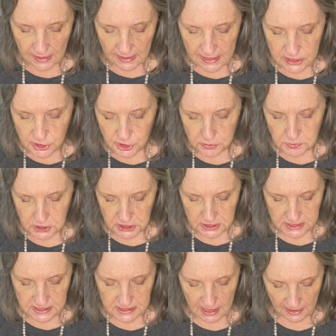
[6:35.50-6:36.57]
Egyptian
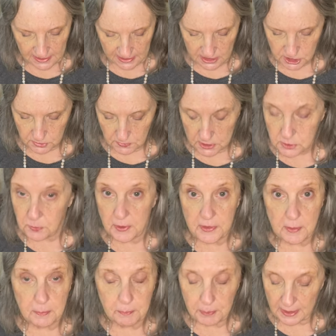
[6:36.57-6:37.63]
science must be
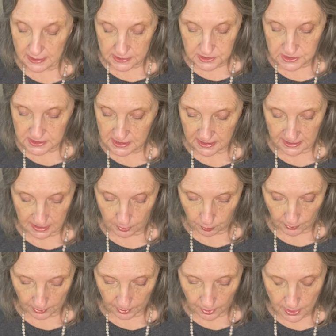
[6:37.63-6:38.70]
the best
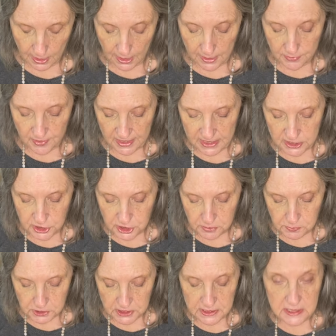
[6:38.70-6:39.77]
anywhere. The
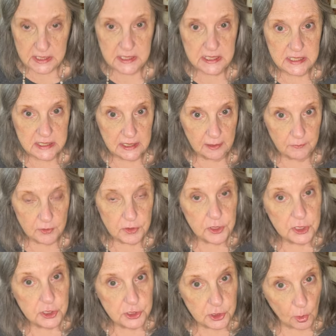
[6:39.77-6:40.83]
Egyptians discovered
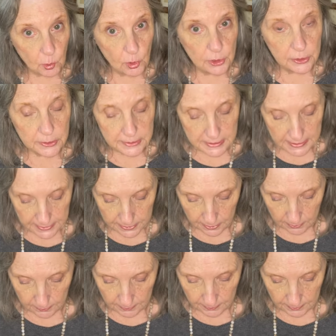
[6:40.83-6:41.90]
the solar
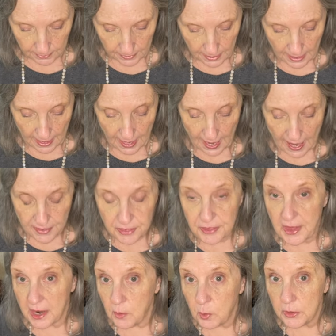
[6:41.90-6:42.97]
year, and
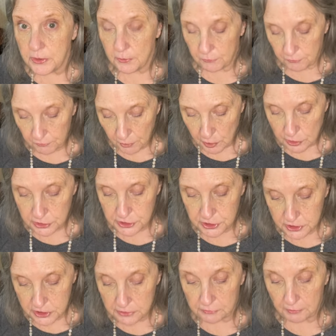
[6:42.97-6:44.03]
they were the
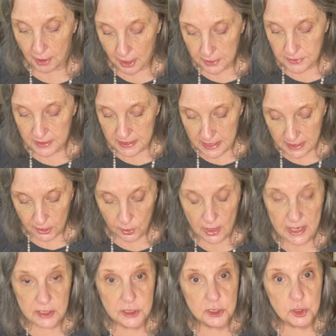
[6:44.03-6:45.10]
first to divide the year
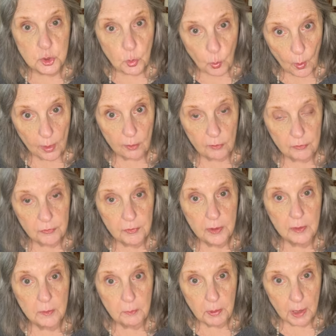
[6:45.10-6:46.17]
into 12
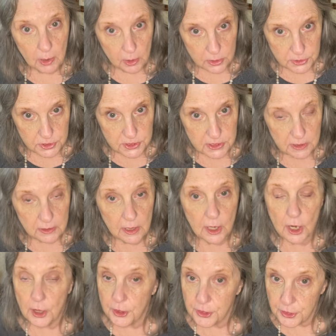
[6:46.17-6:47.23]
parts,
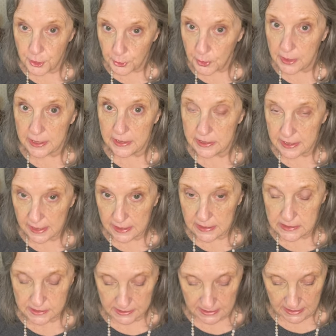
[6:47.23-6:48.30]
30
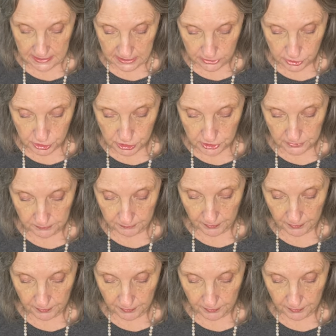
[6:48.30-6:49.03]
days each.